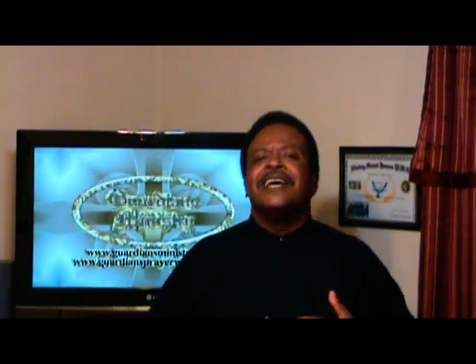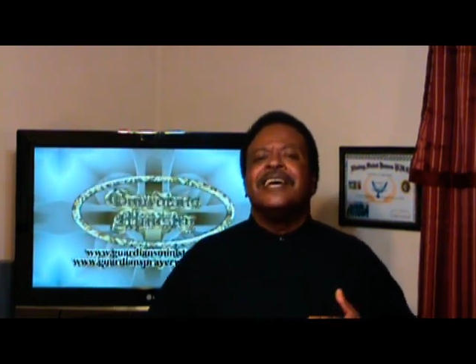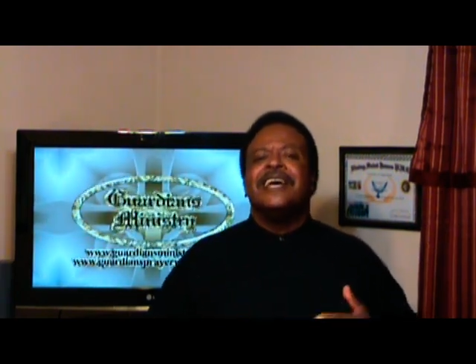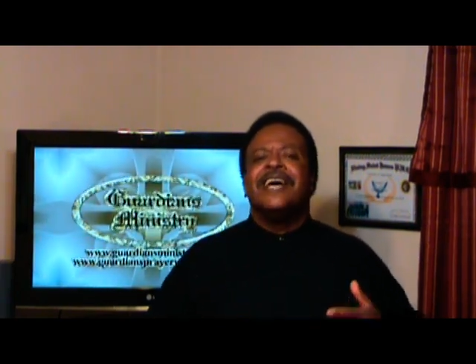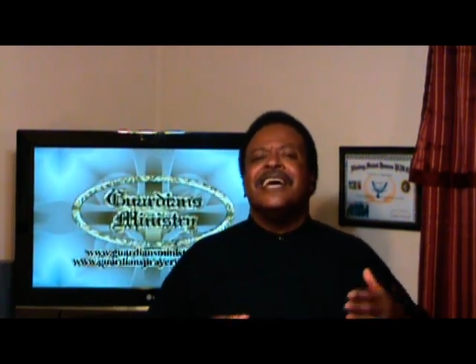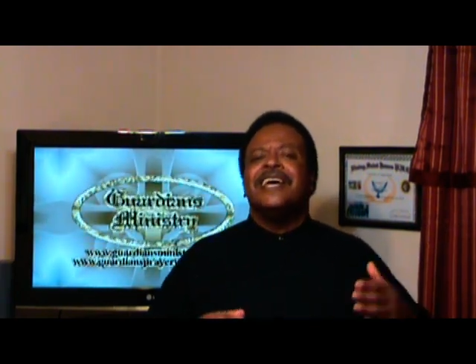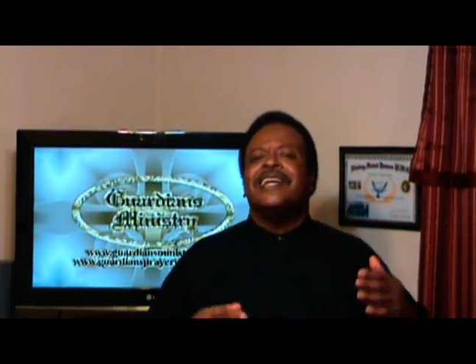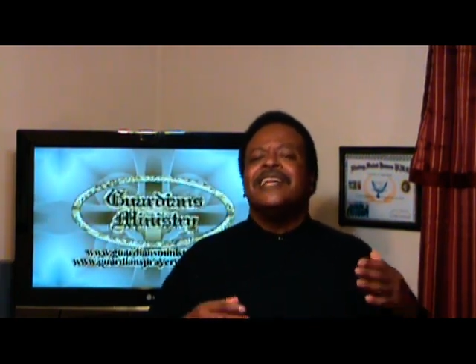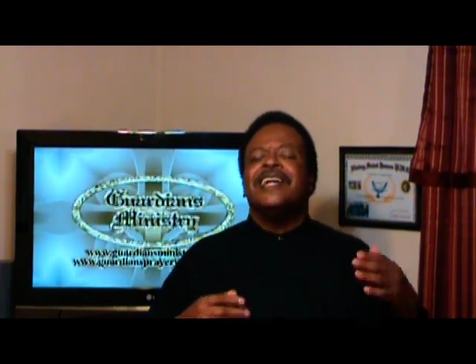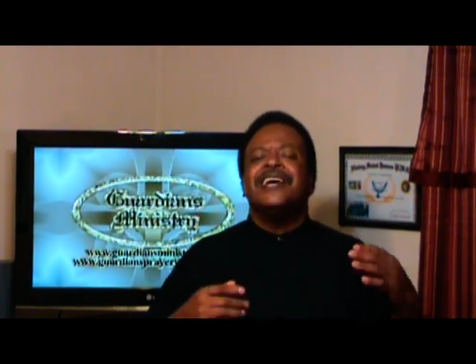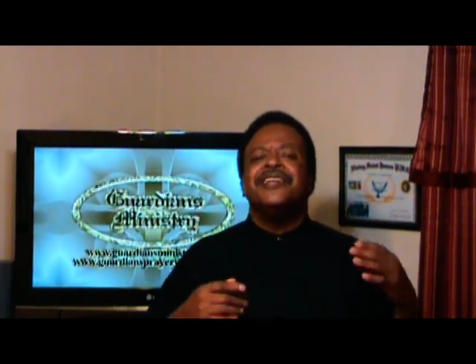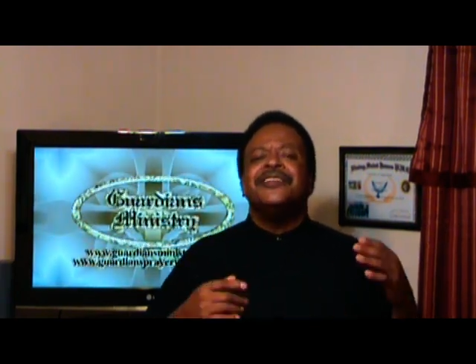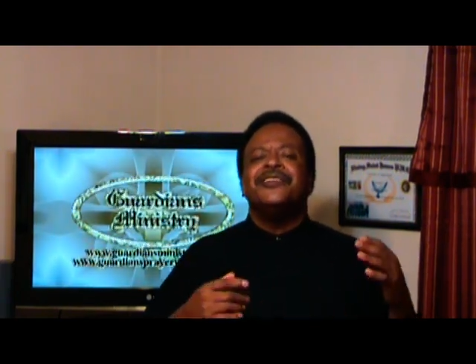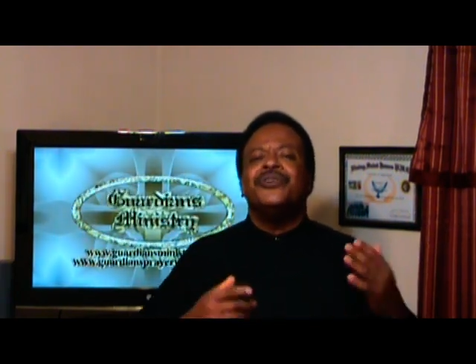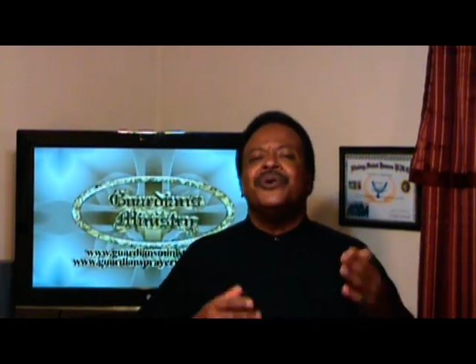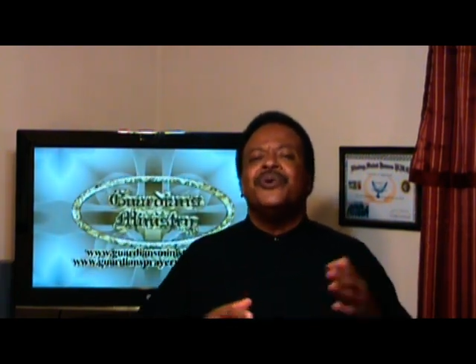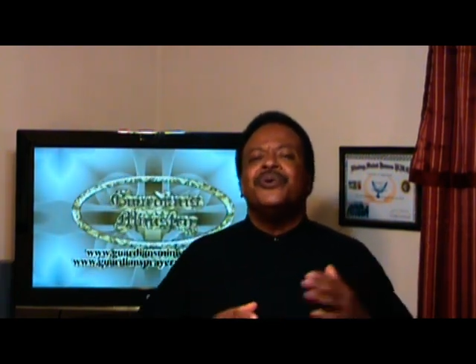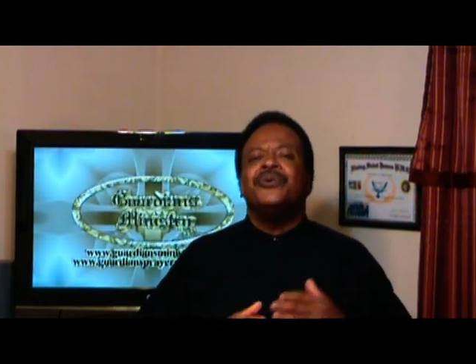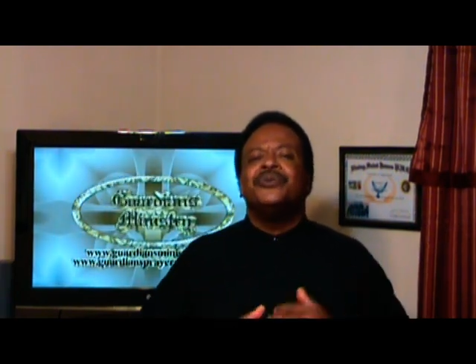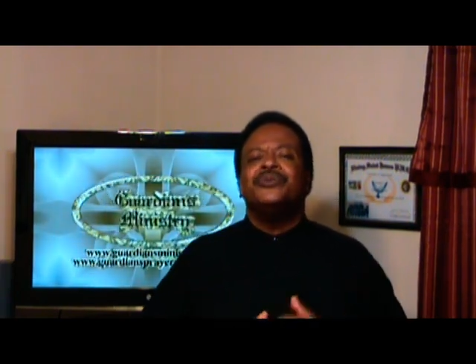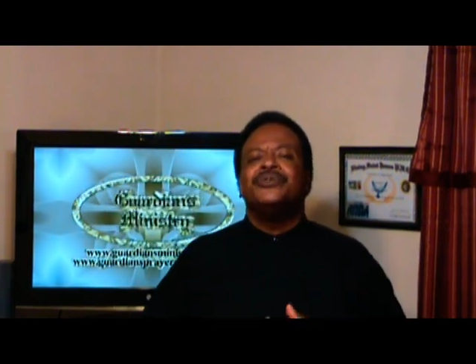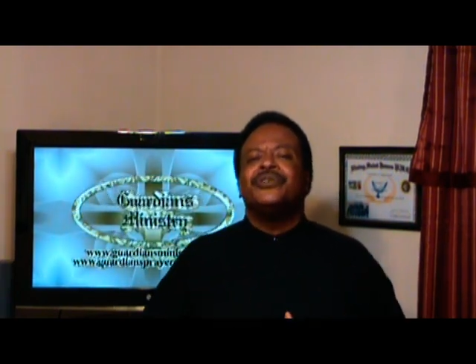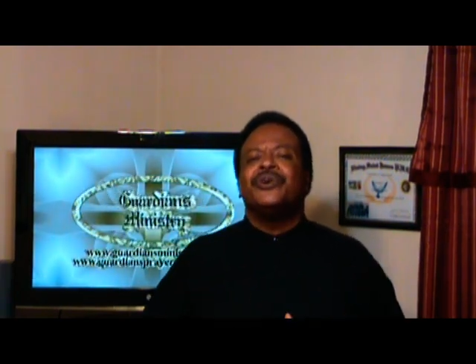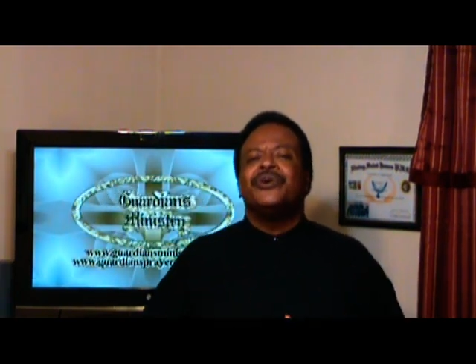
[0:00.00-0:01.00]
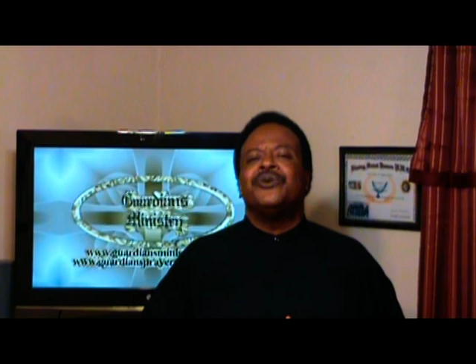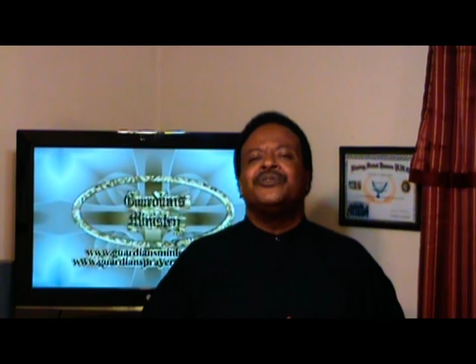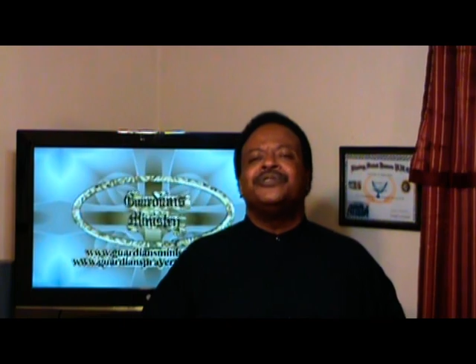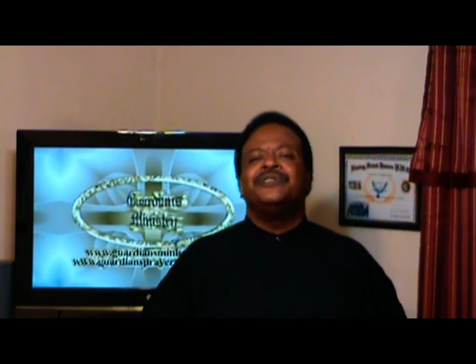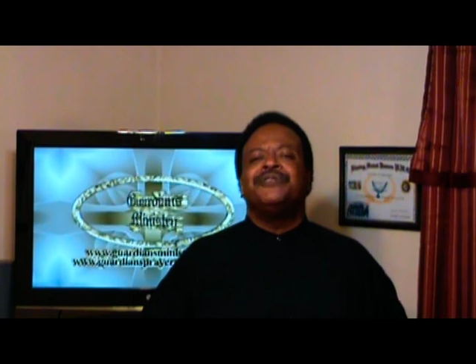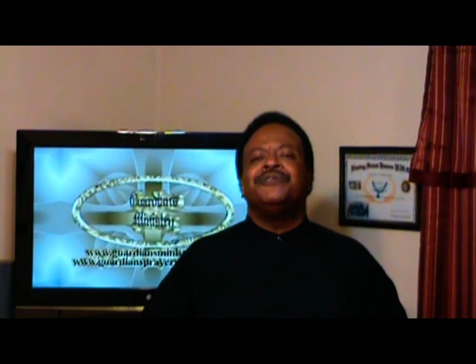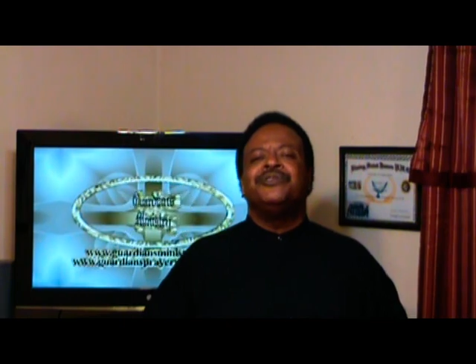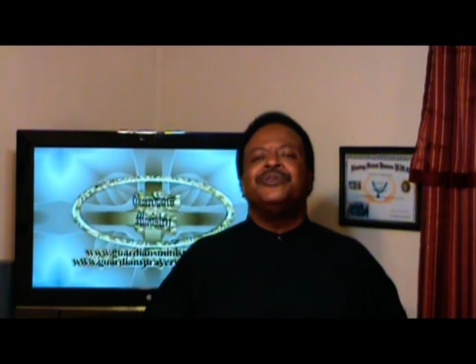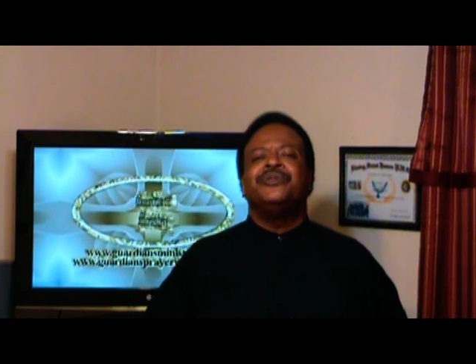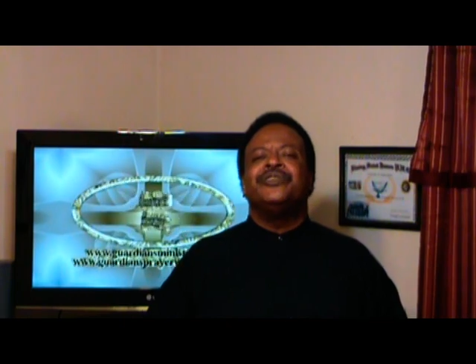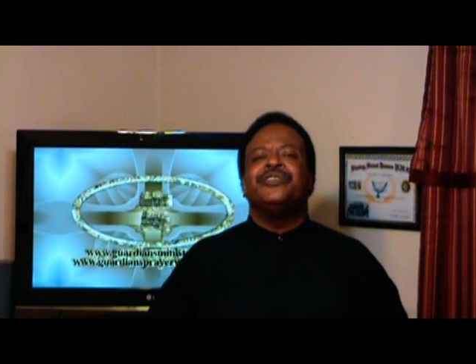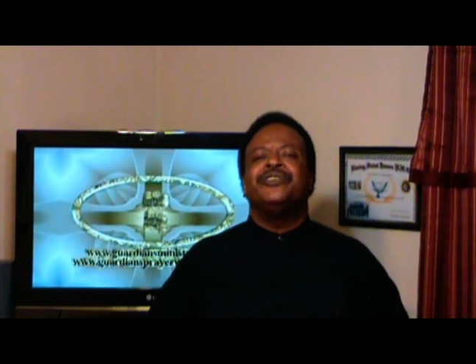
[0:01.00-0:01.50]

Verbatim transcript: And I know those of you